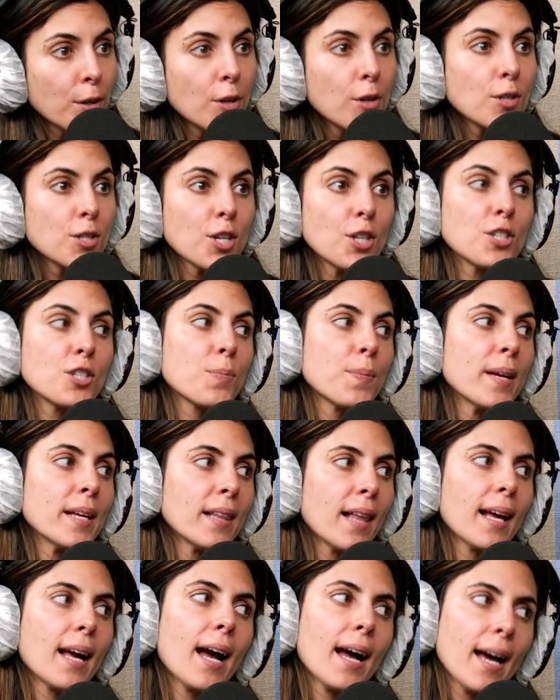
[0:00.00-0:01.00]
producers being
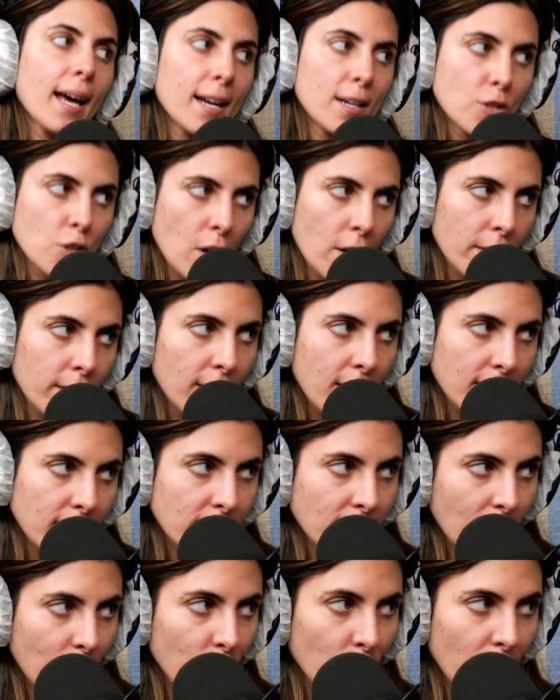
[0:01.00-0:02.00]
like, I gotta draw the line
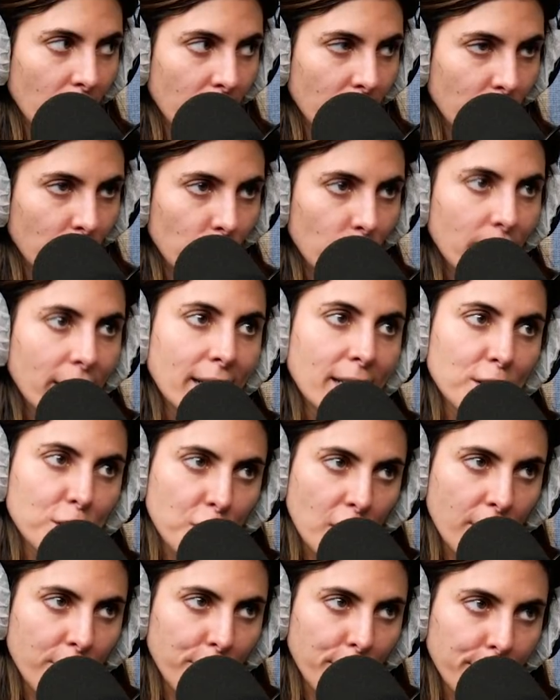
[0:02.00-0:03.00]
somewhere. We're gonna
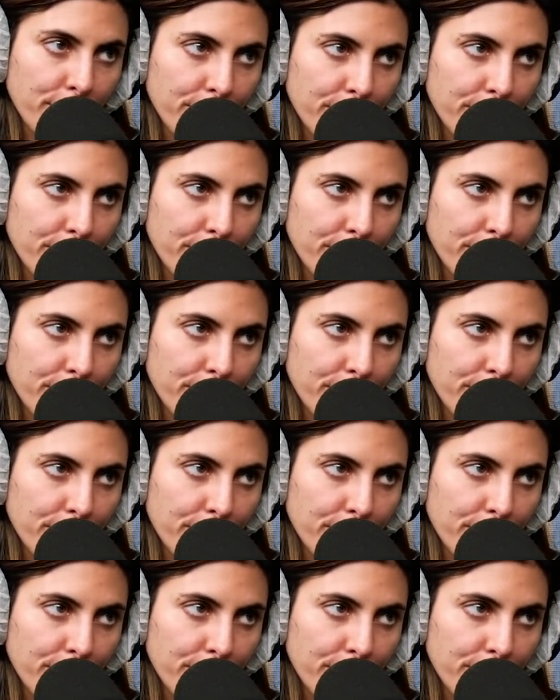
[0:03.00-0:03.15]
shave you.